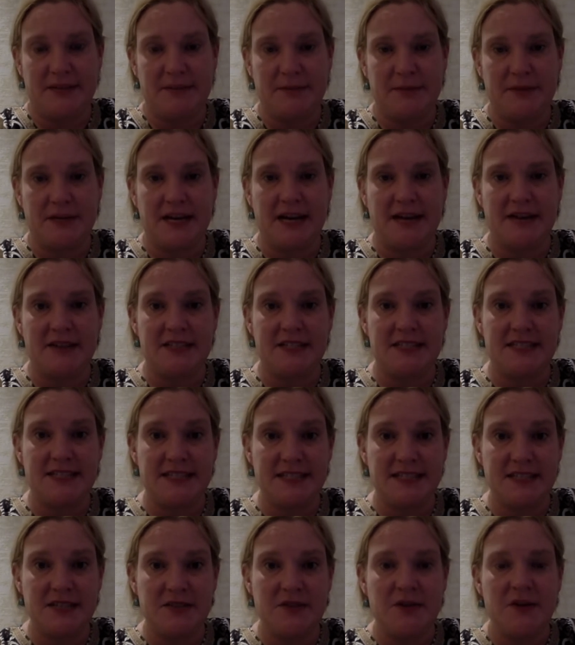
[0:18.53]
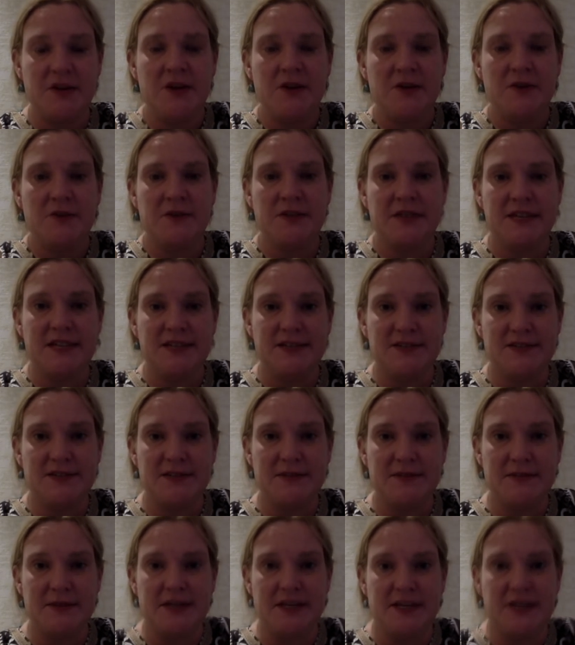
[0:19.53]
But I still would like you to
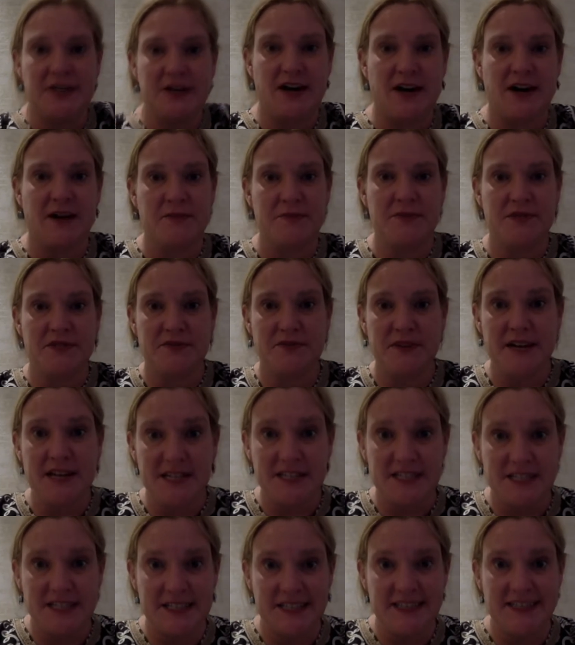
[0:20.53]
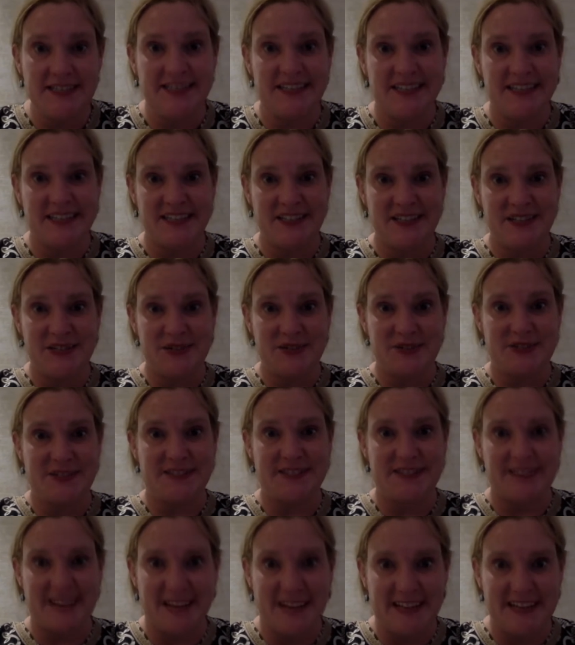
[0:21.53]
make your observations in your
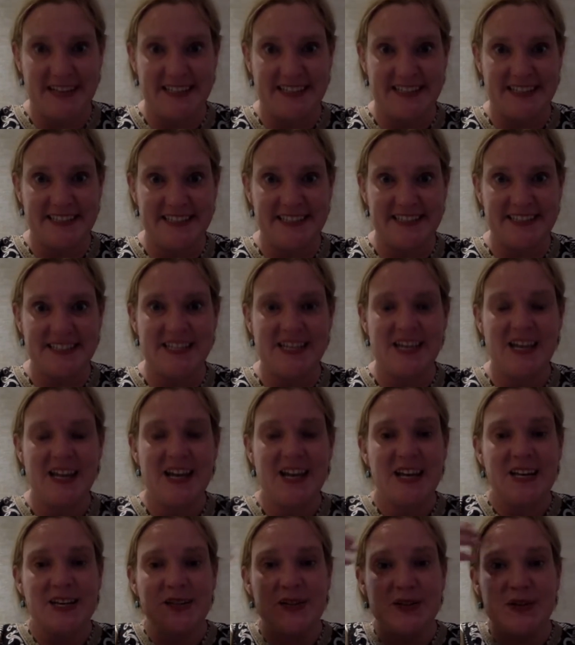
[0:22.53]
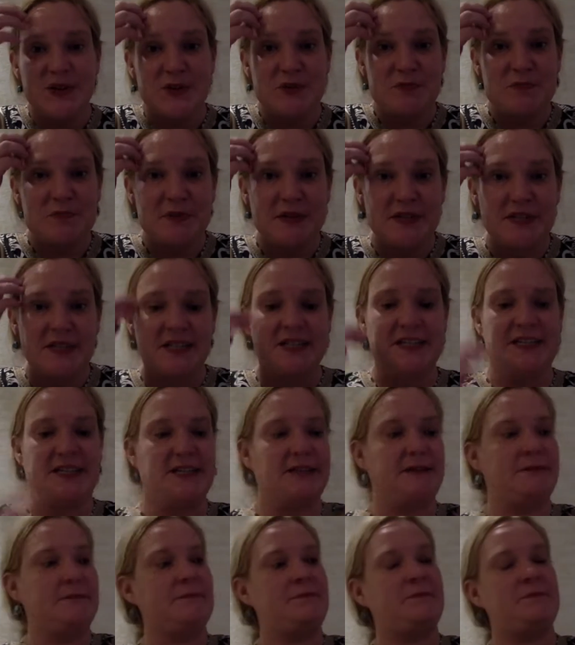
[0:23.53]
science notebook.
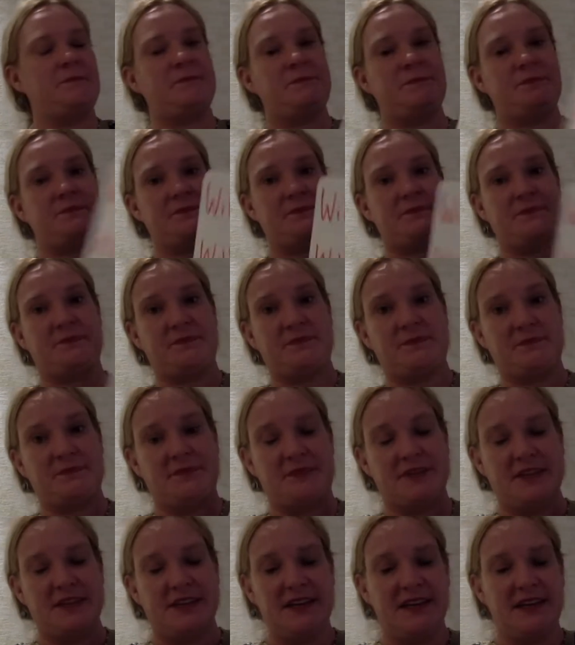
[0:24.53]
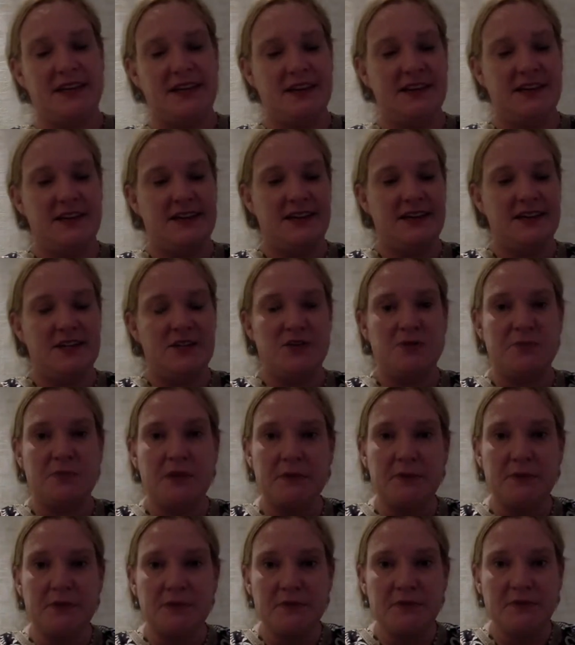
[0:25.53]
Do you
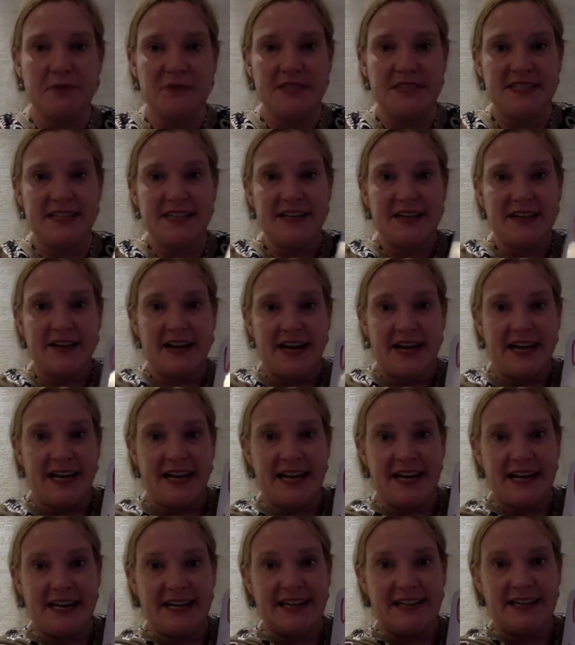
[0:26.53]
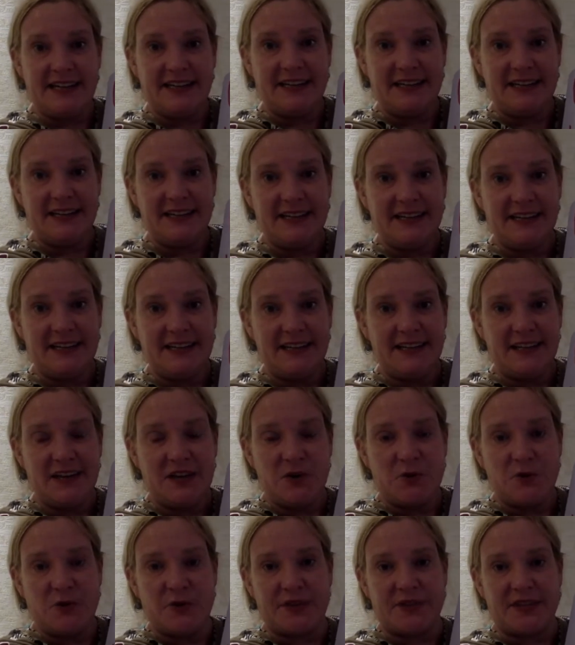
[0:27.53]
remember when we did our egg
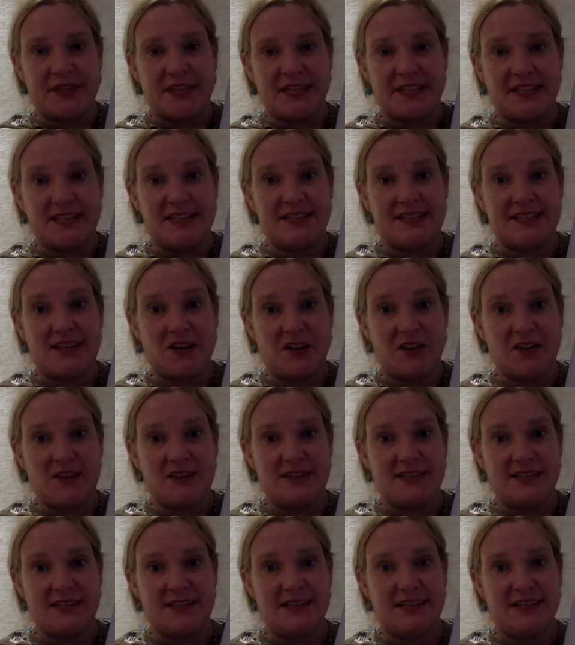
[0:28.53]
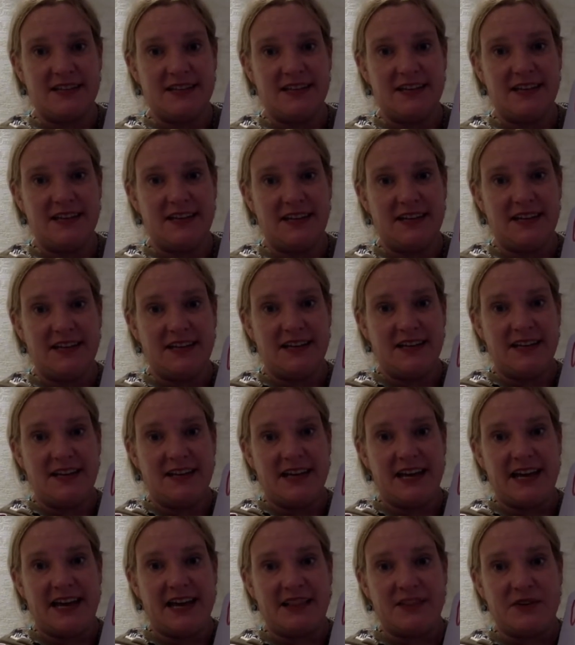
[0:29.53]
with the salt
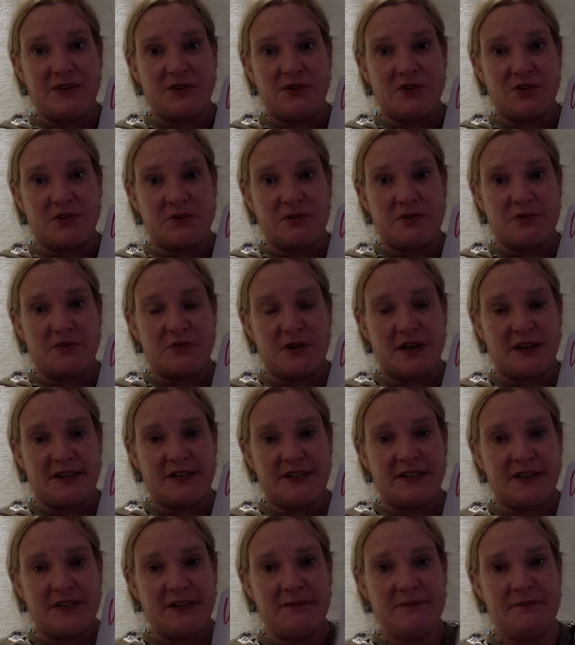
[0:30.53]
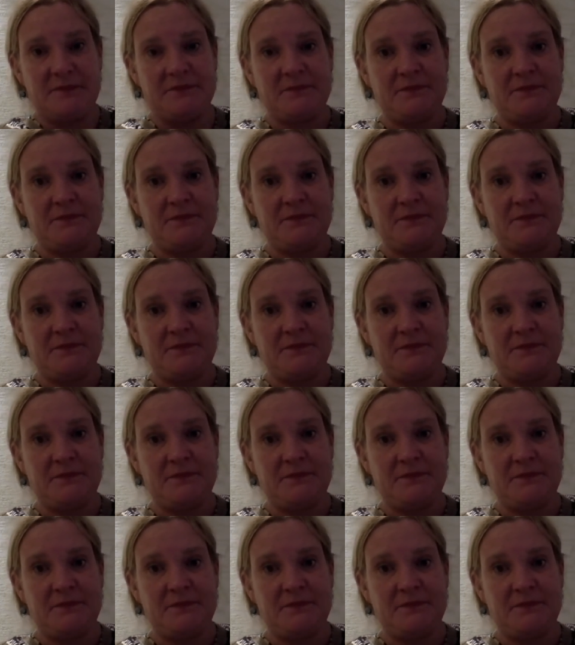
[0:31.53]
and the normal water?